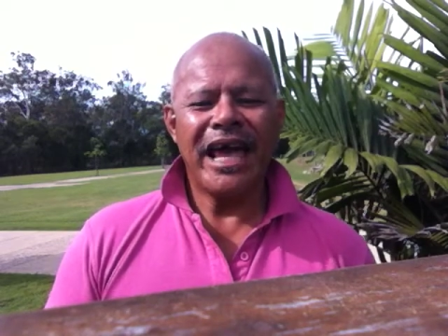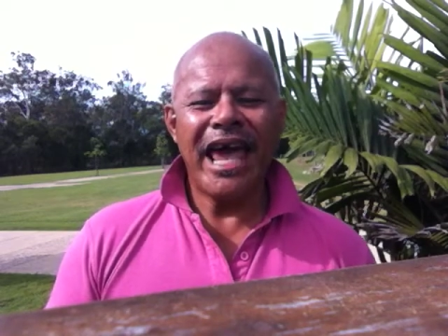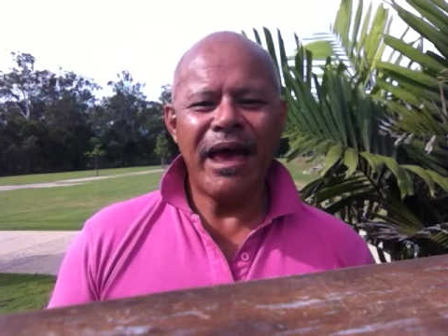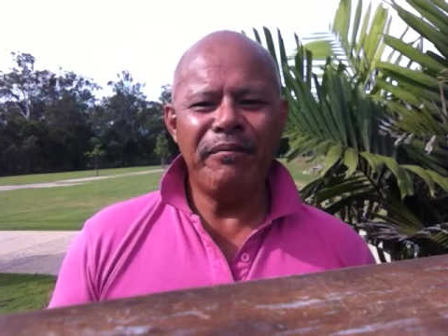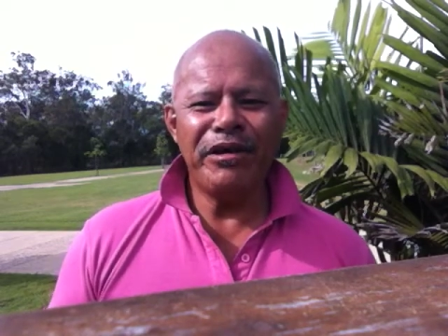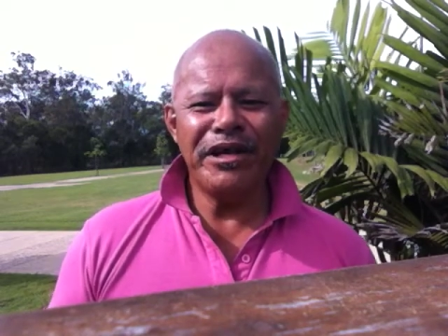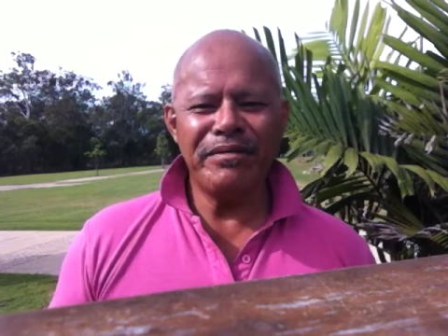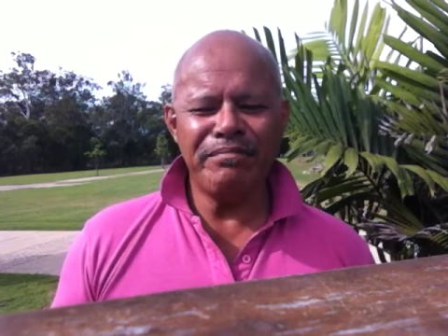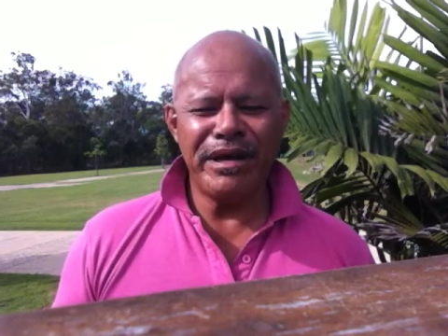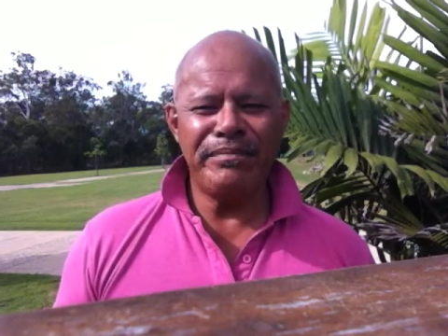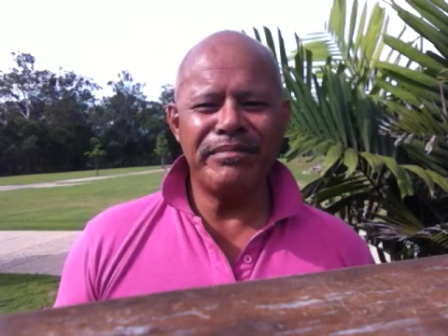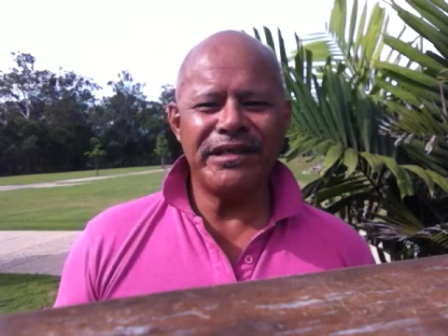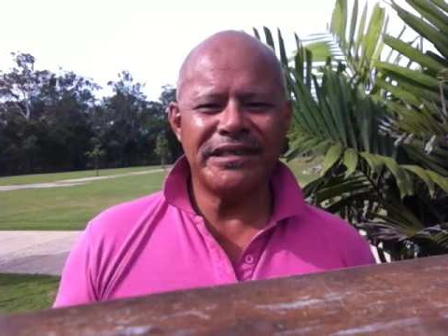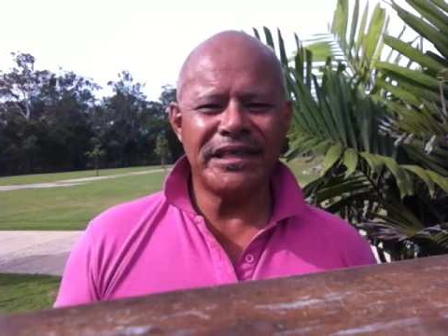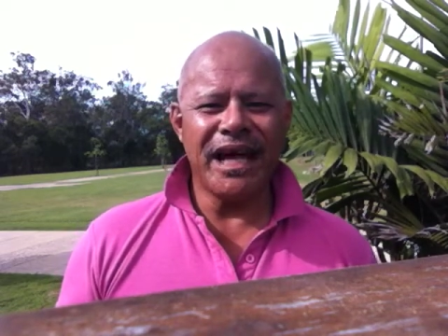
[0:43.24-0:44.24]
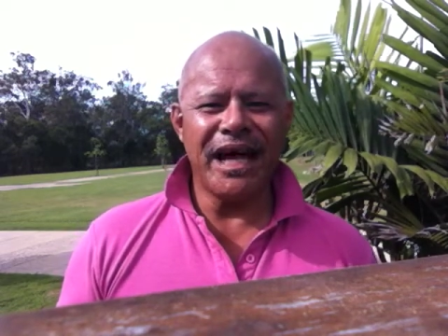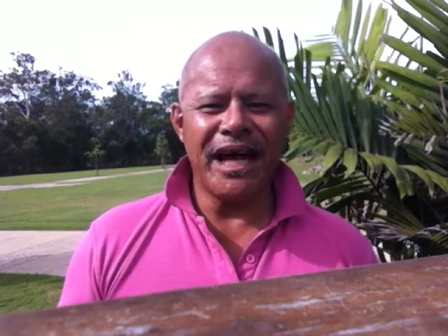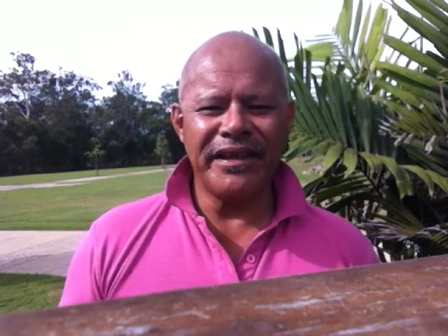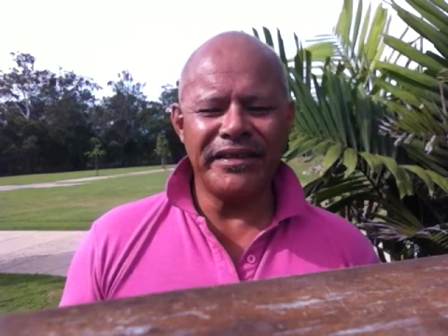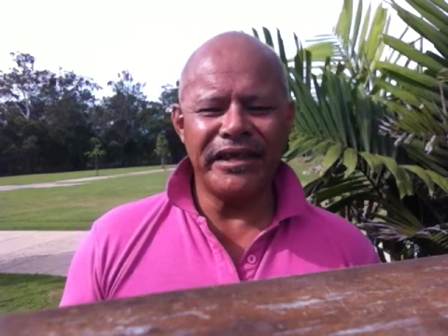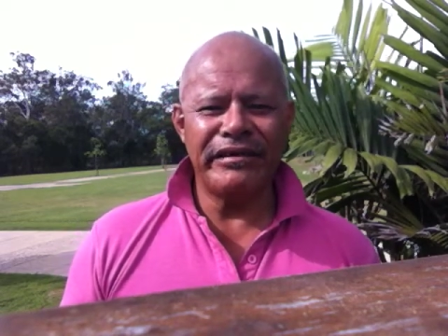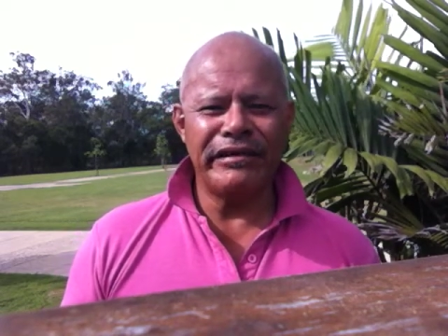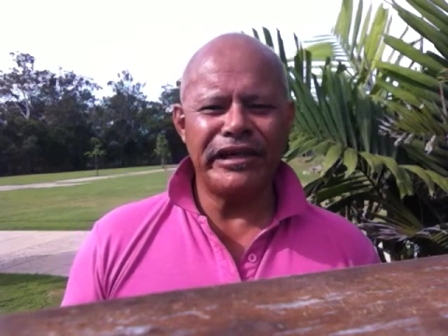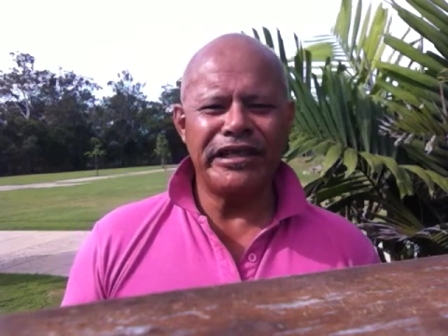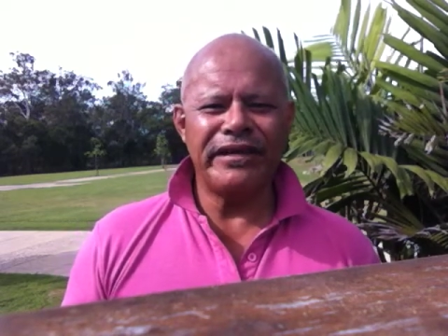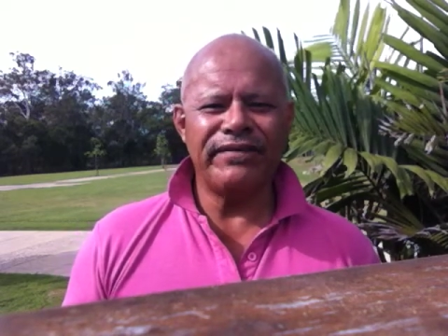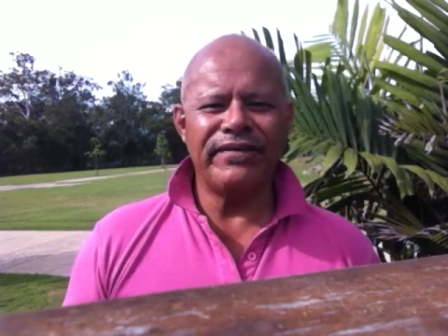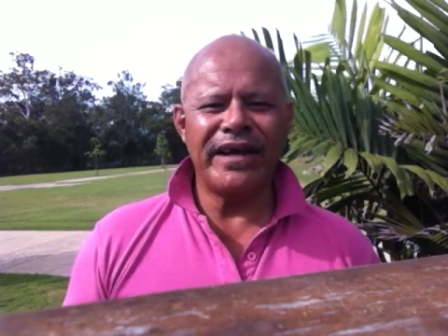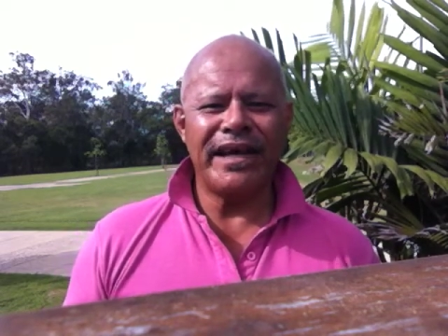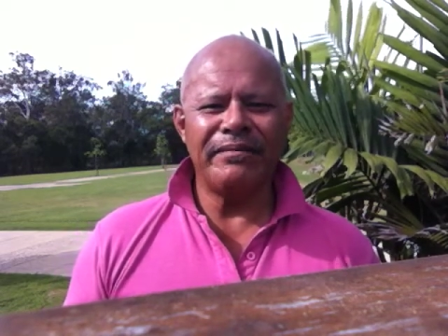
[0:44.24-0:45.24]
How many members are there in
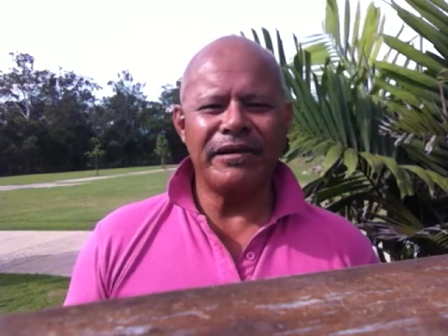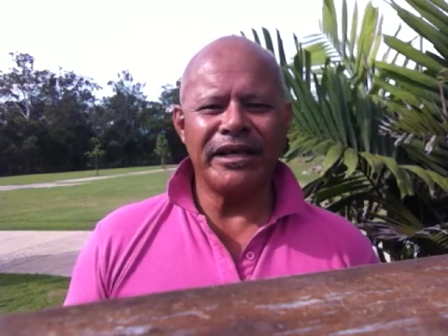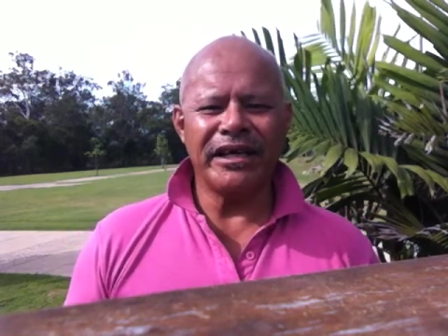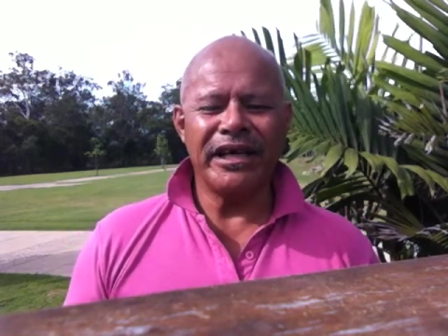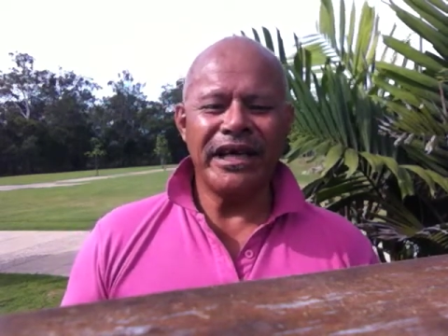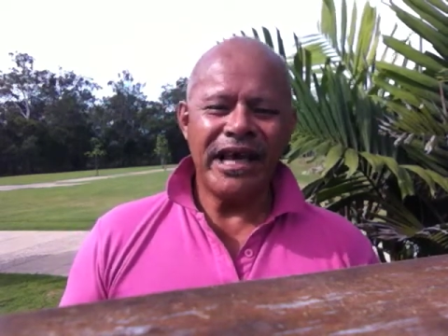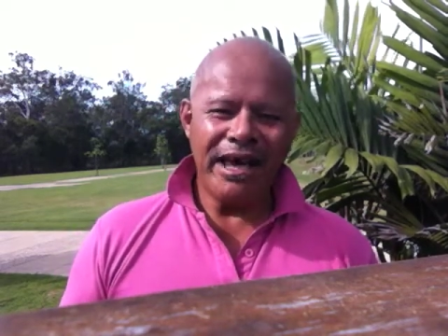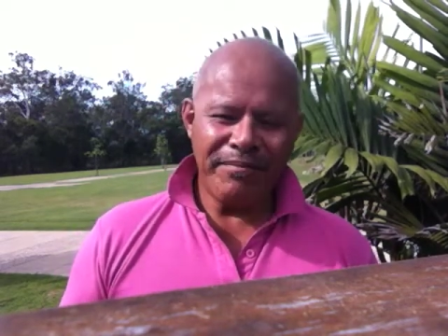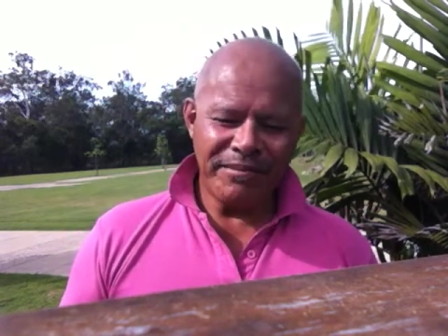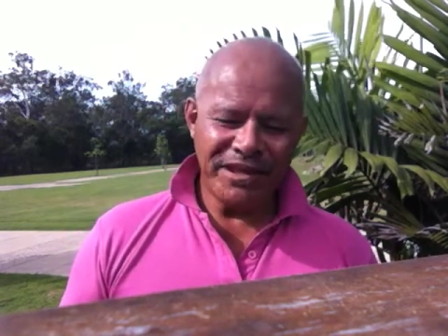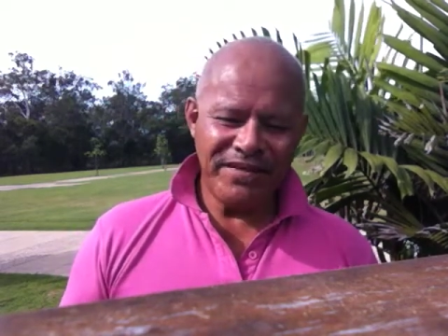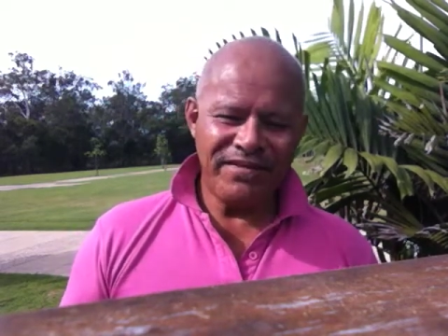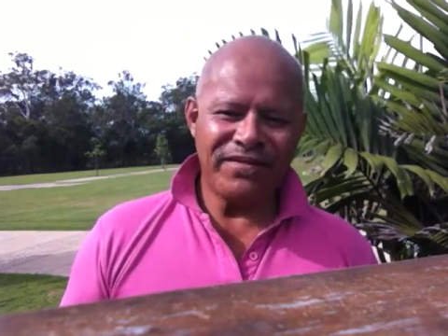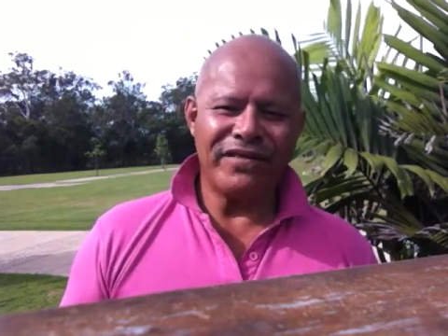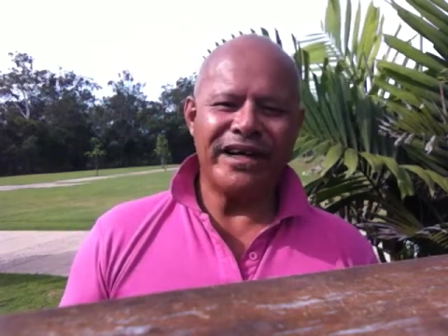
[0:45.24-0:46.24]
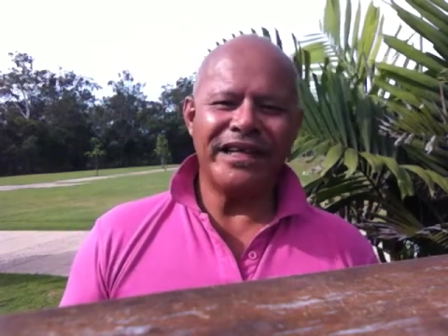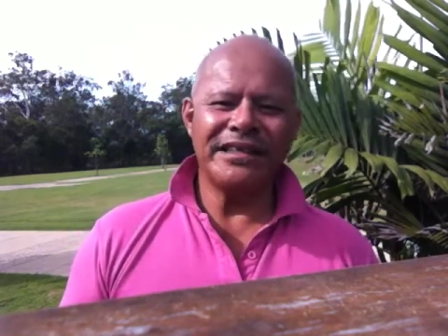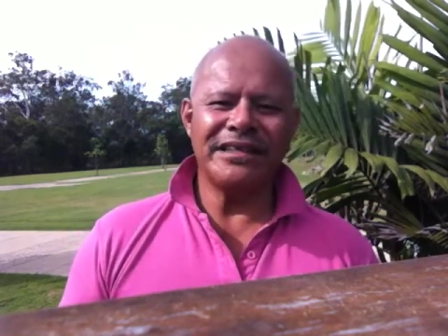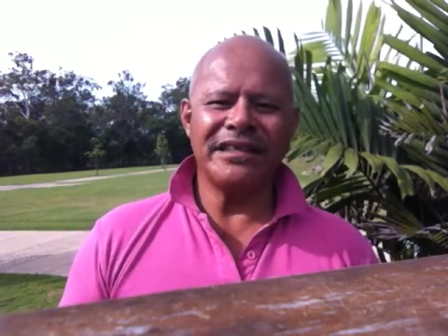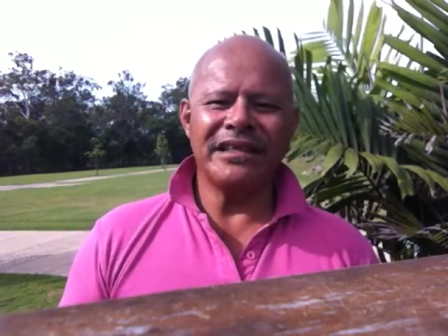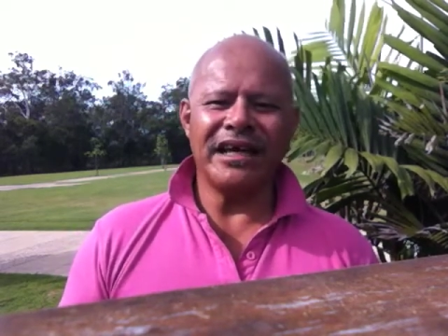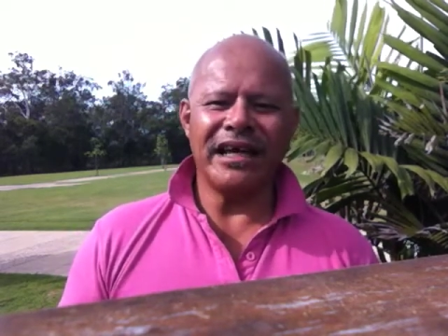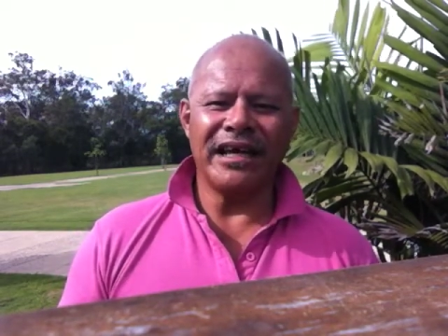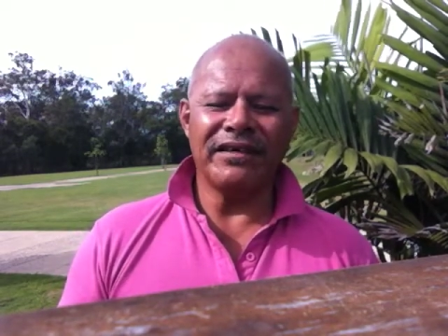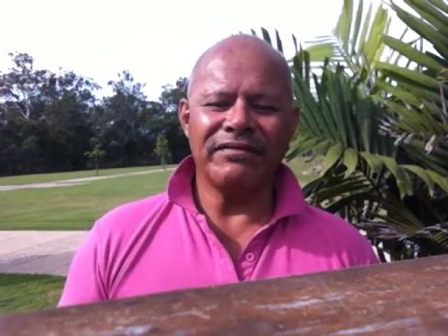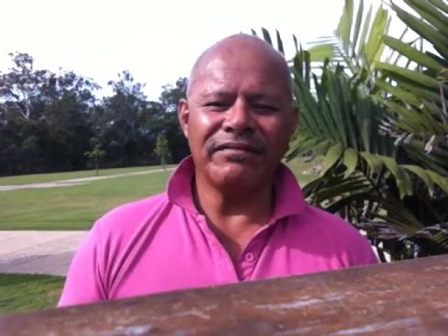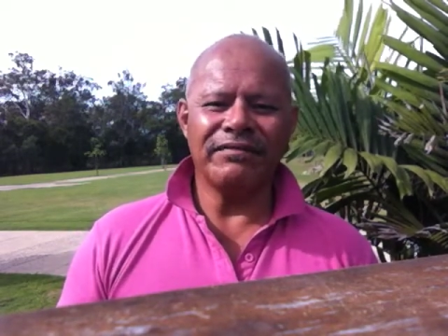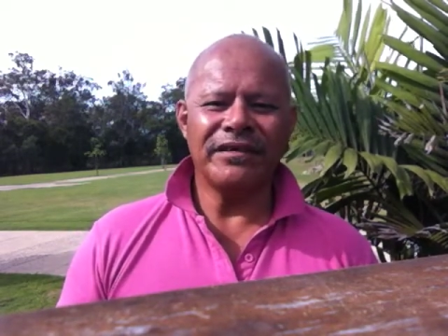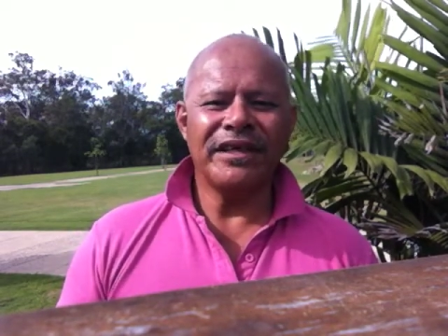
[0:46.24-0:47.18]
your family? How many friends do you have?